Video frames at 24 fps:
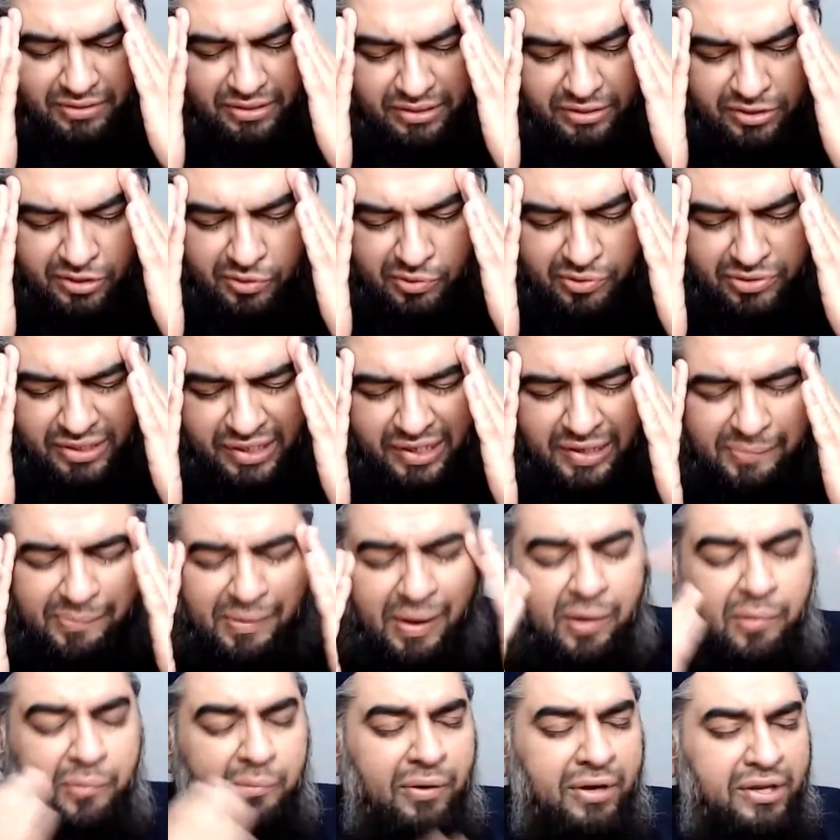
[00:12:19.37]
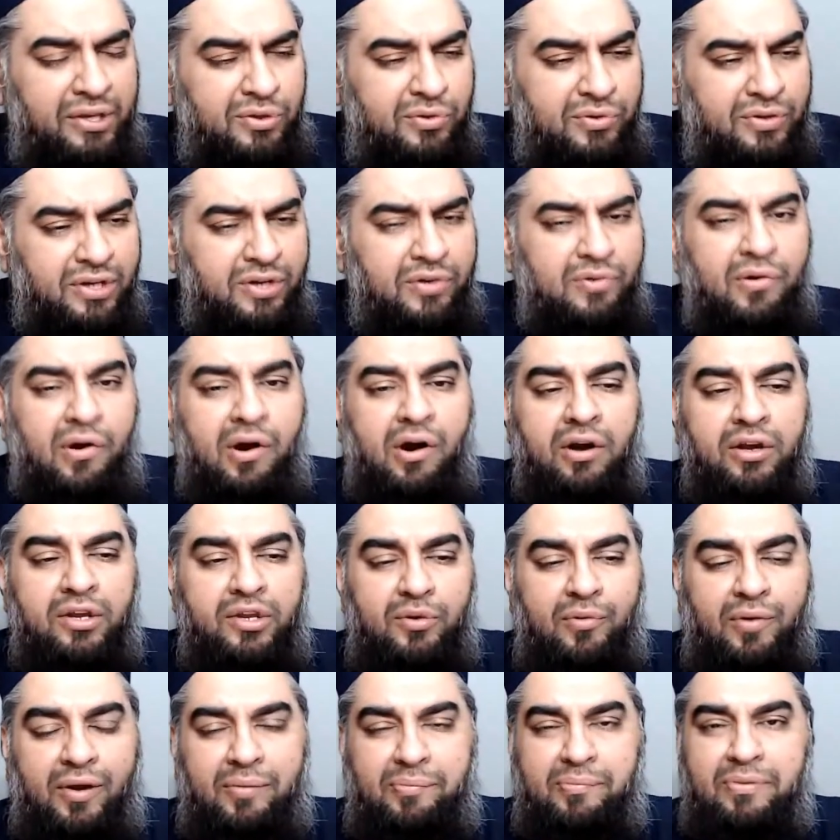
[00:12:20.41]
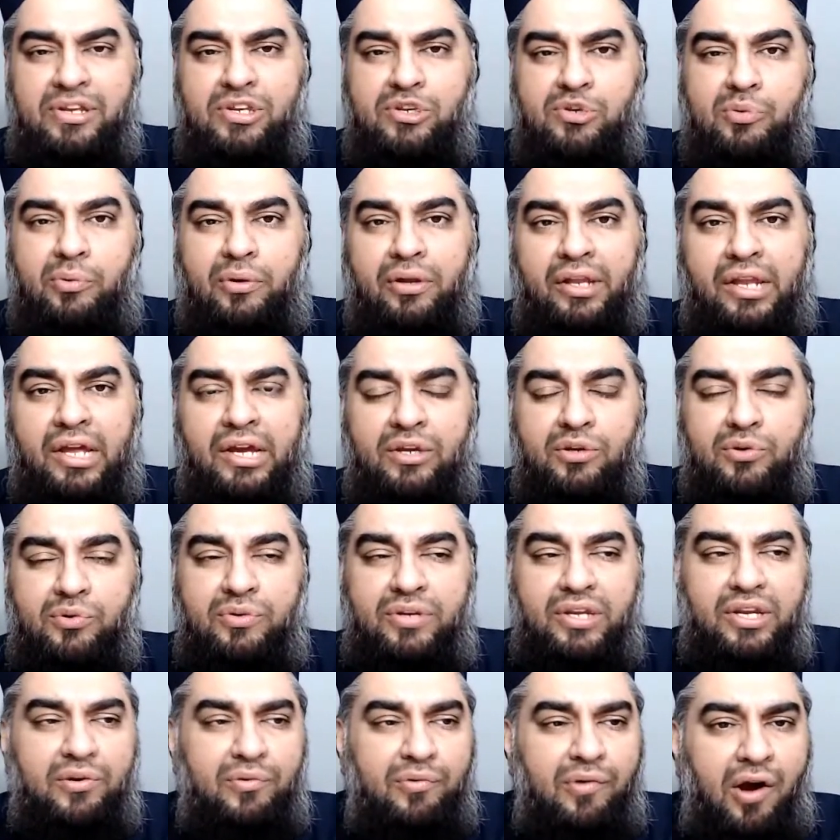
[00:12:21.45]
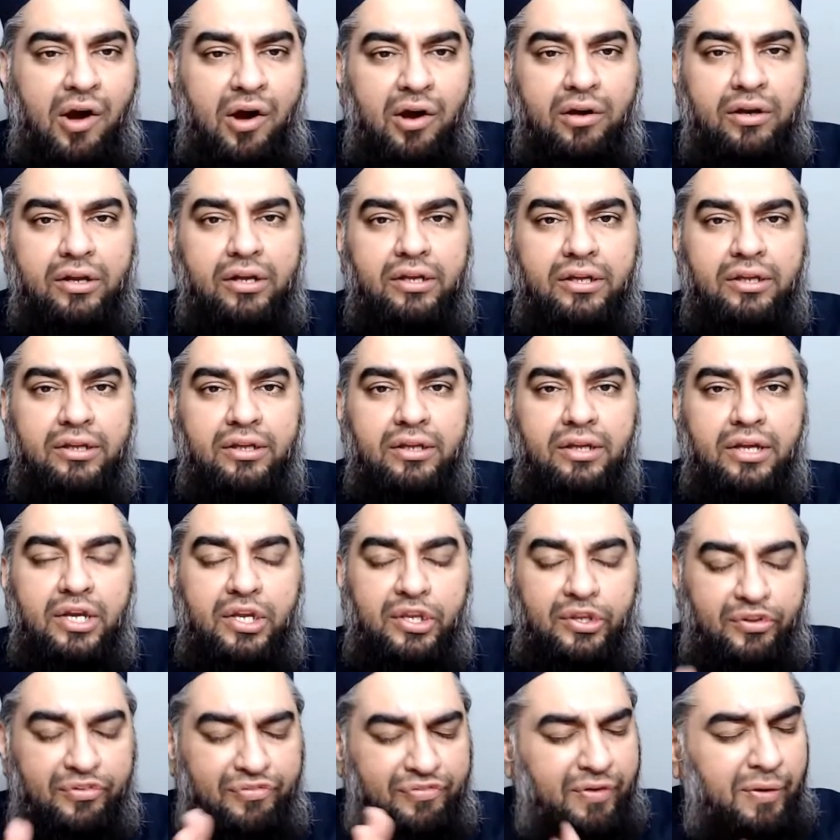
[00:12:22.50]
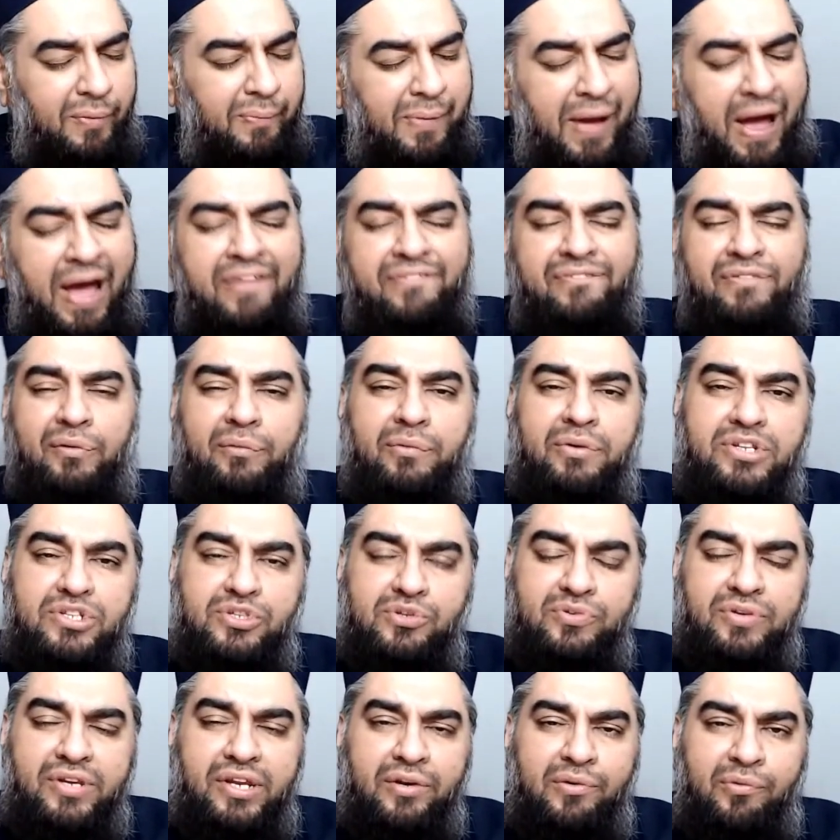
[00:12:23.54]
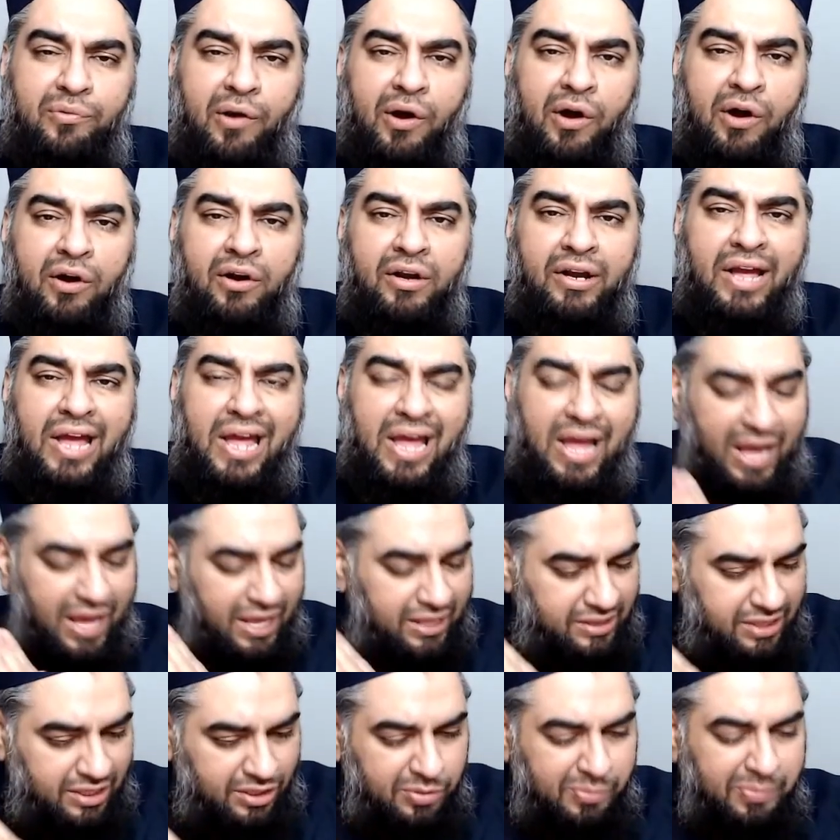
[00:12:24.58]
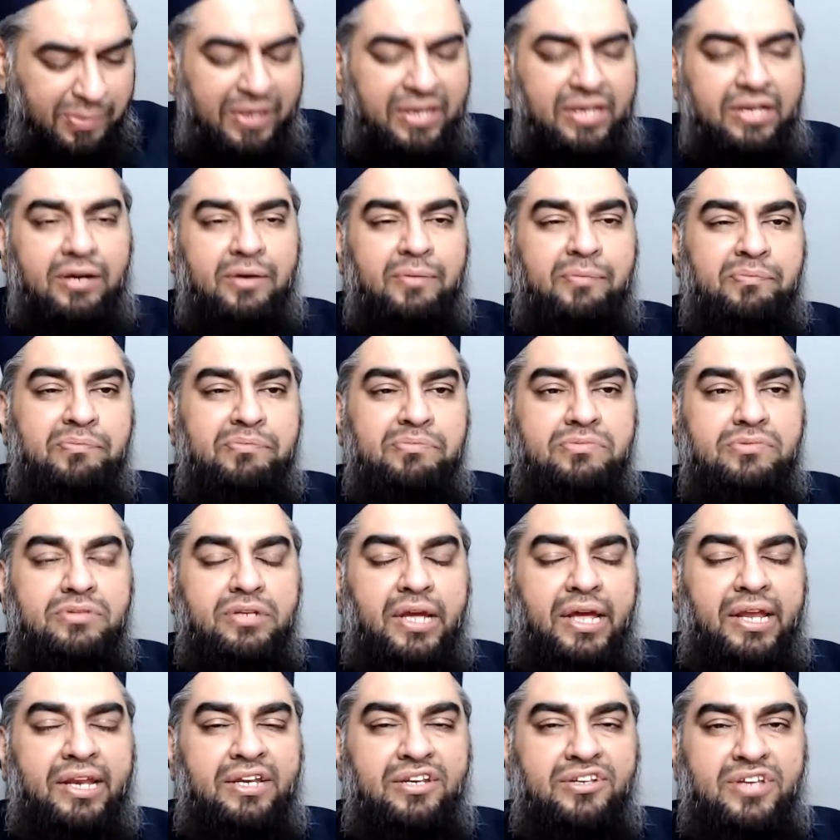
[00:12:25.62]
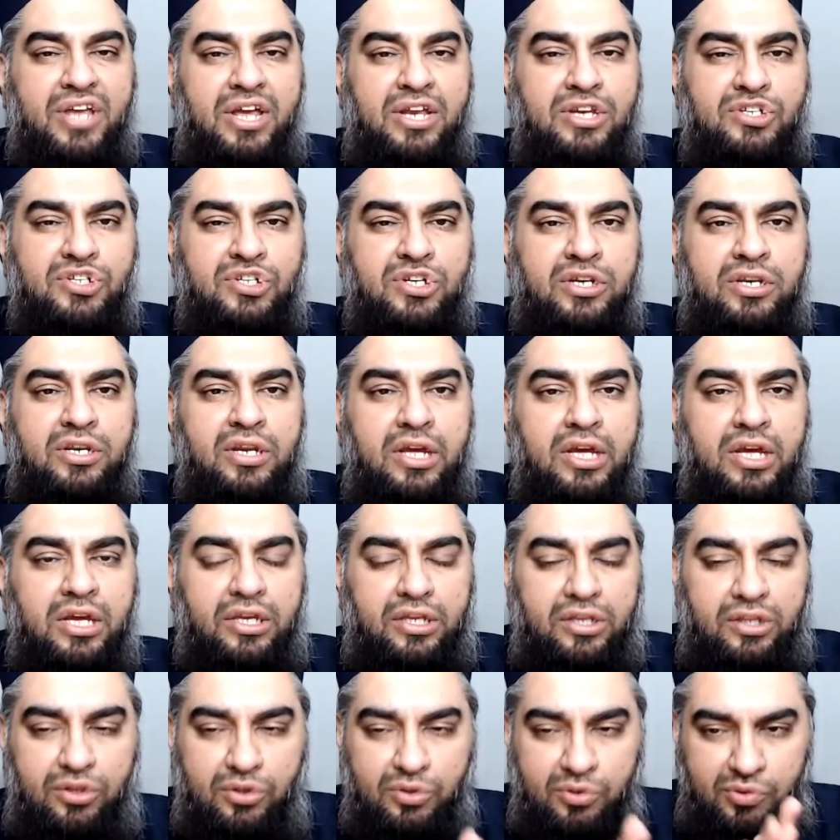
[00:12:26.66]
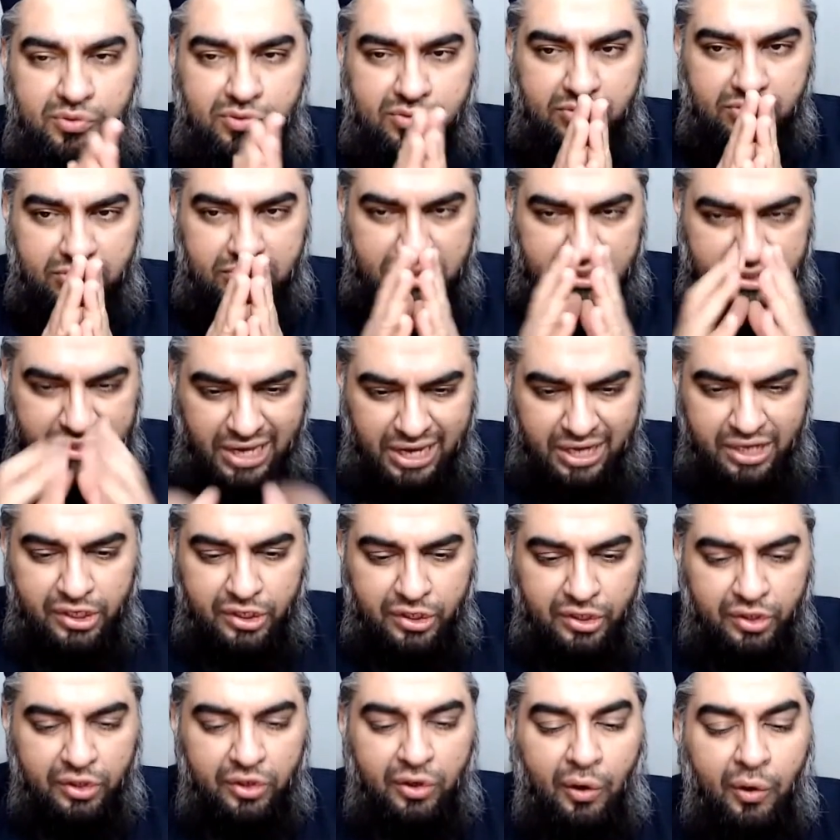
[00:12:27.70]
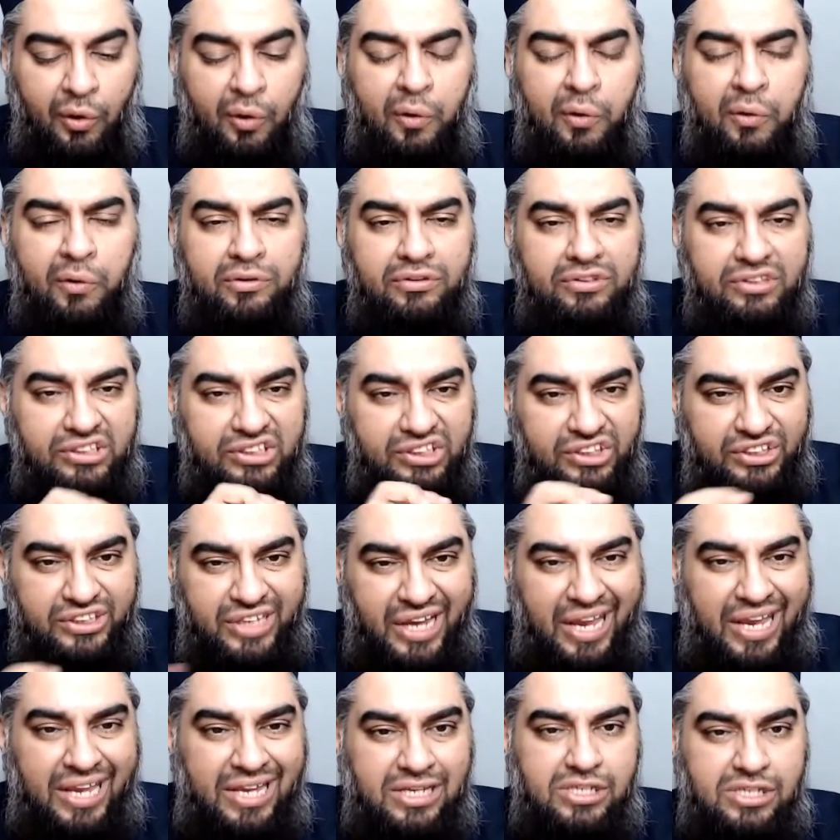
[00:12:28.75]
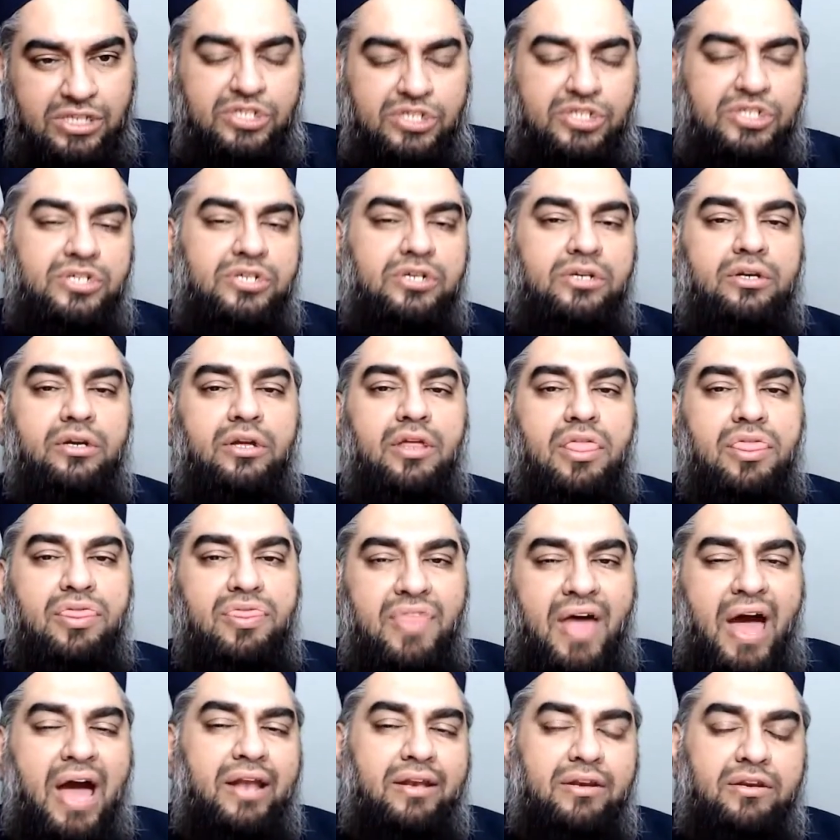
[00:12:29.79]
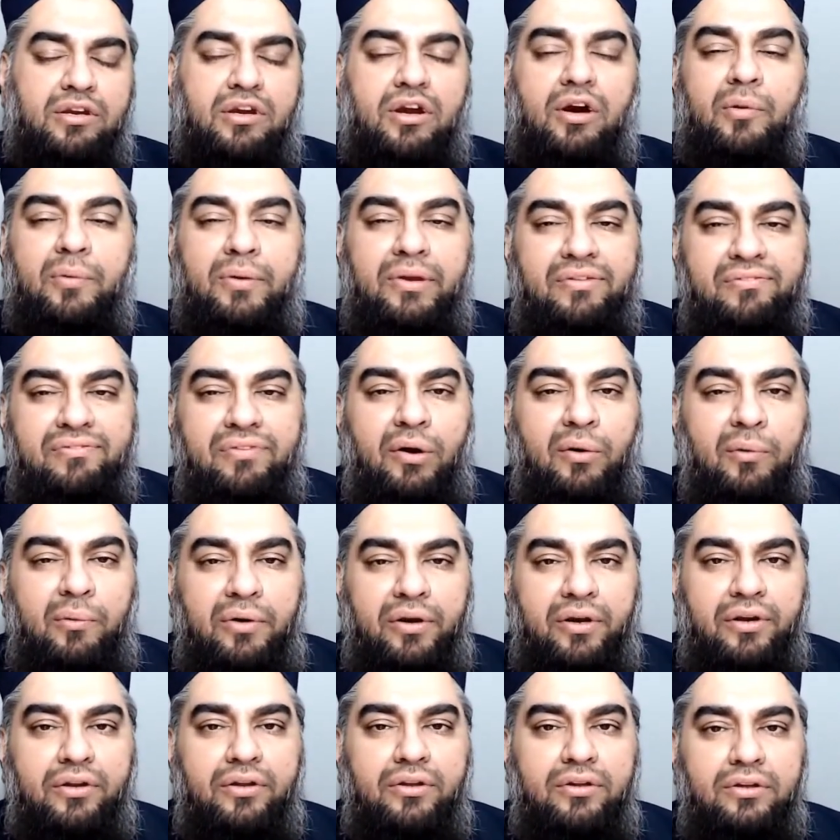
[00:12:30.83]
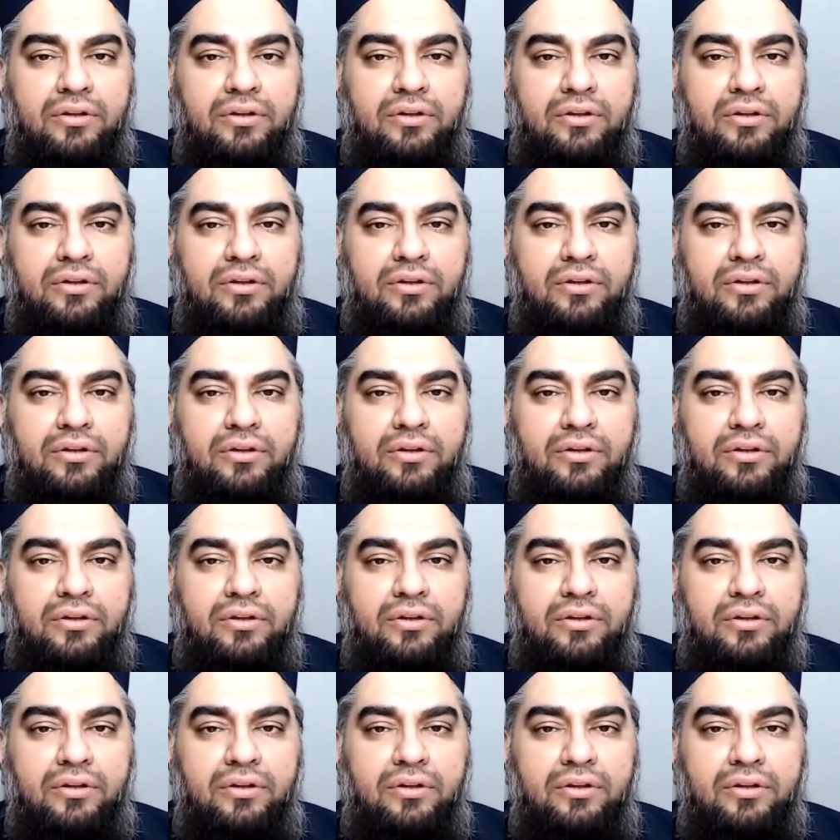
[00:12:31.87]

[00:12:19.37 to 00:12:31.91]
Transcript: You think about what you did wrong. You admit to Allah you did wrong. You feel bad for what you did wrong. And then you make an intention. You set your goal to change that going forward.